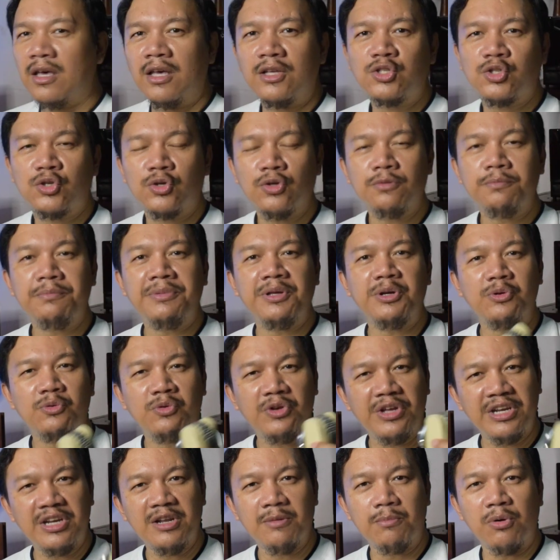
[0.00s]
It should be
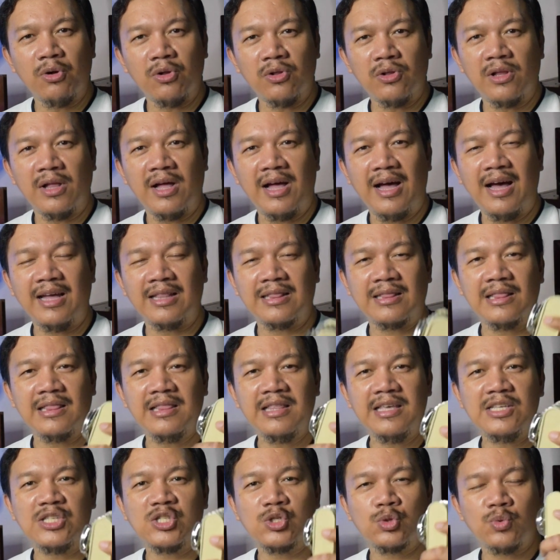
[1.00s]
readable at
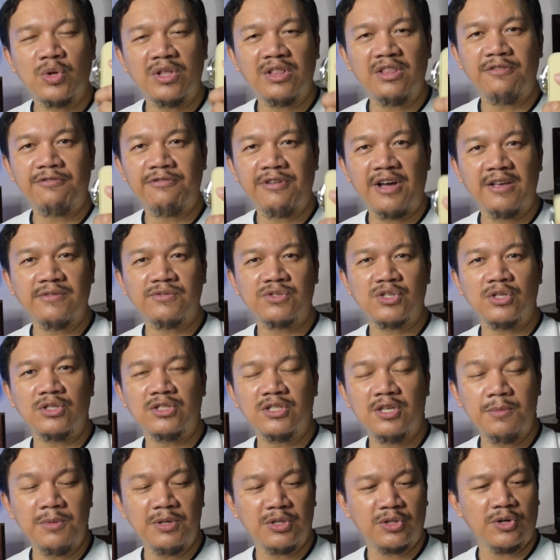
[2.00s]
least 25
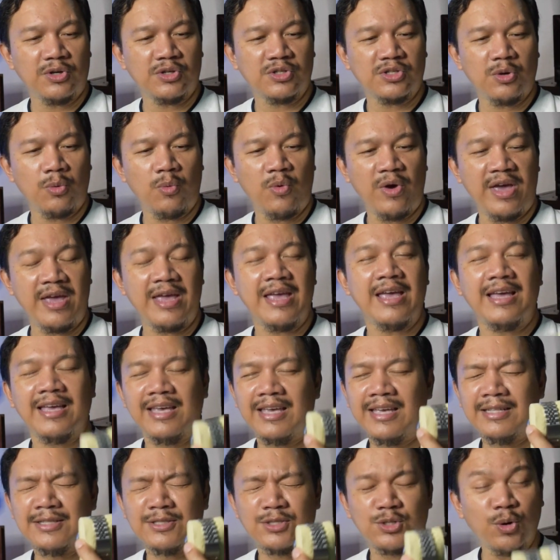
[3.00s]
centimeters away
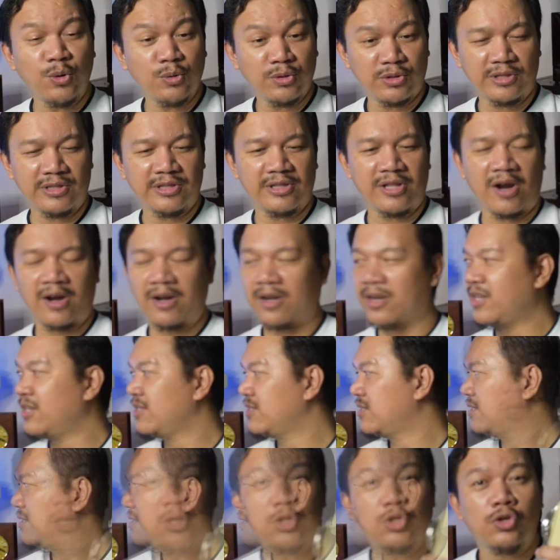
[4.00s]
in total
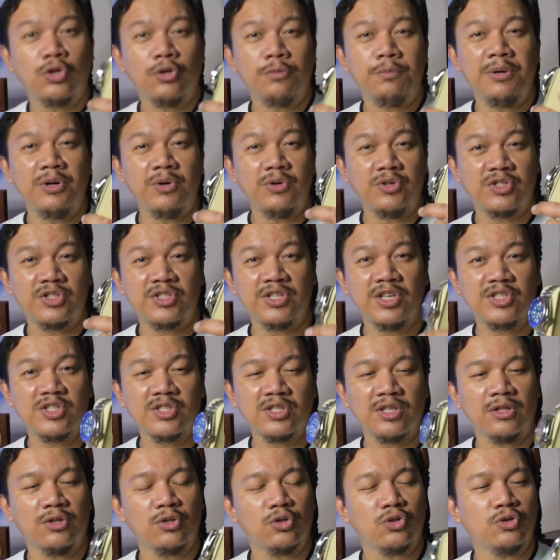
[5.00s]
darkness. It should be
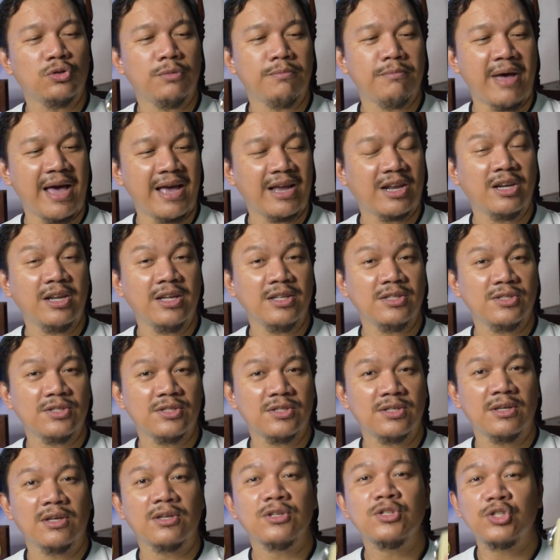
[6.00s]
resistant to
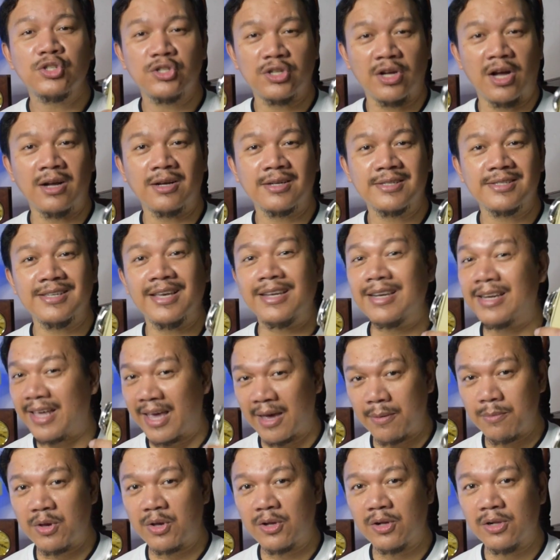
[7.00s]
magnets, shocks, and
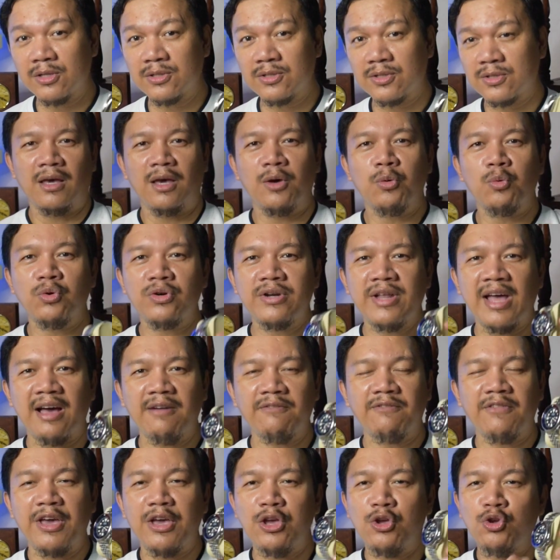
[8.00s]
chemicals. It would
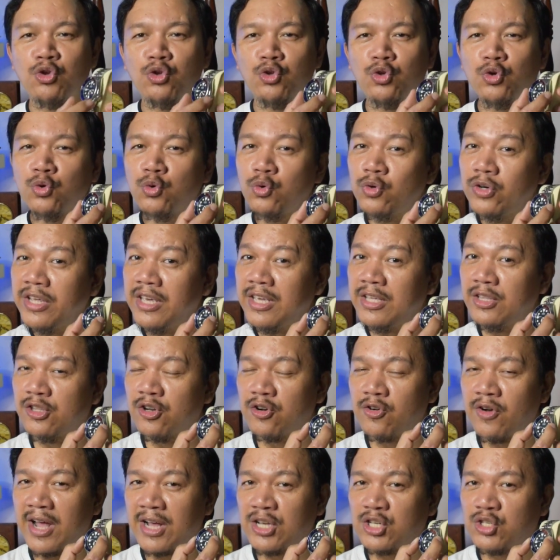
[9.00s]
have a
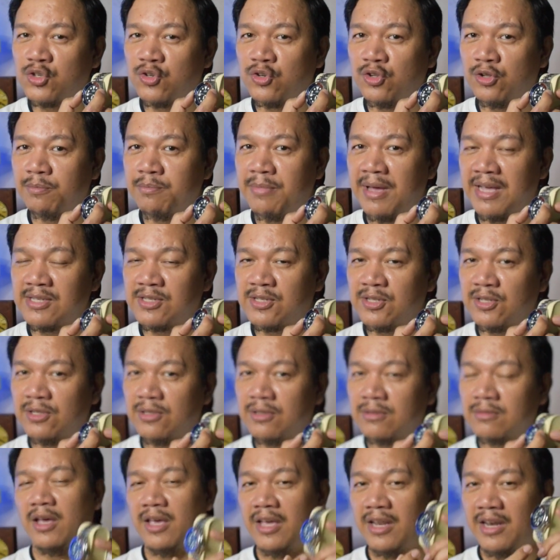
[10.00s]
unidirectional
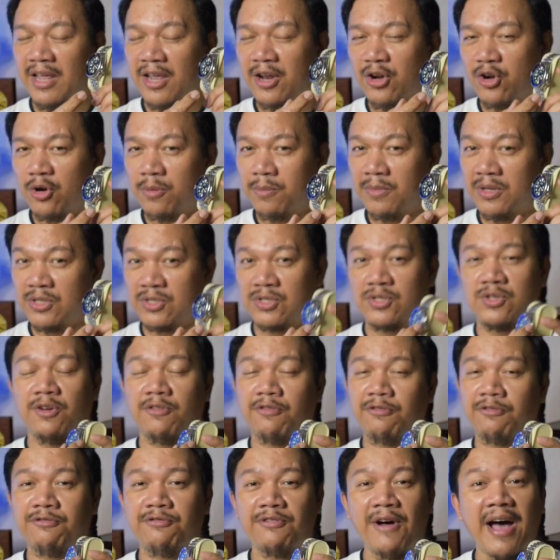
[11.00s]
bezel in increments of
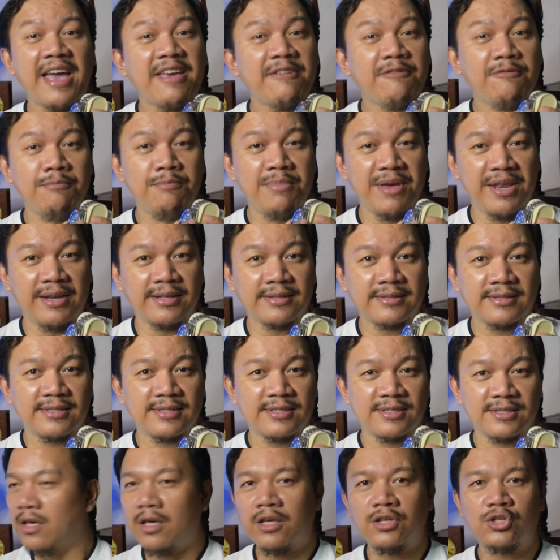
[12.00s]
5
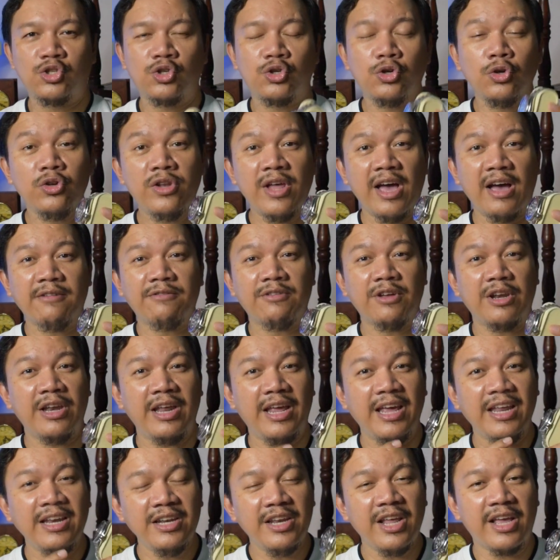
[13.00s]
minutes. It should have an
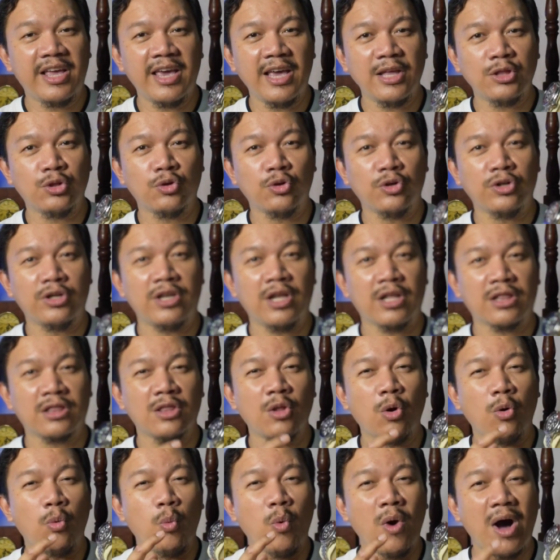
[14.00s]
indicator that
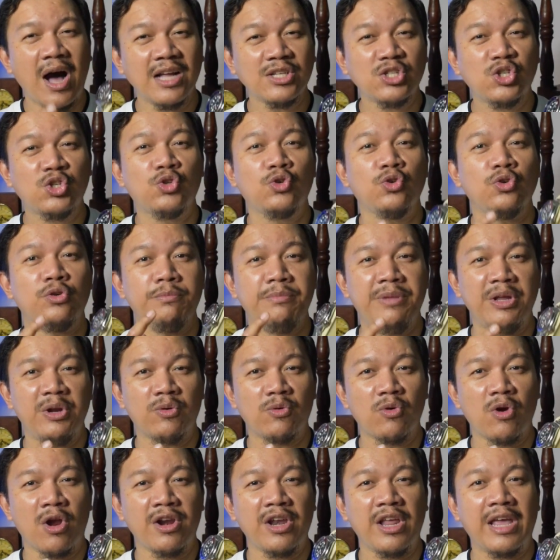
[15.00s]
the watch should be
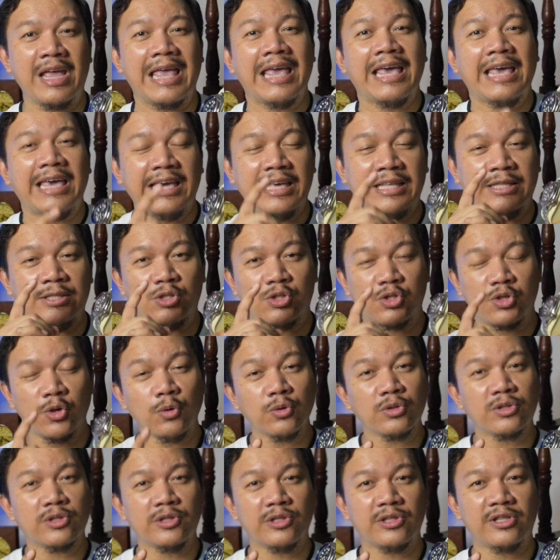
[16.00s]
running in
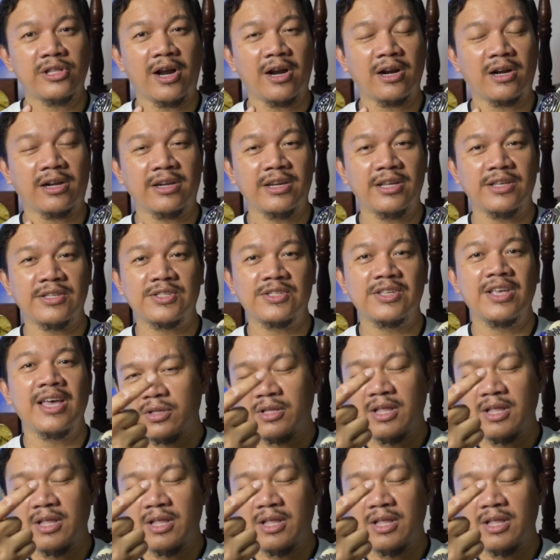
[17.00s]
total darkness.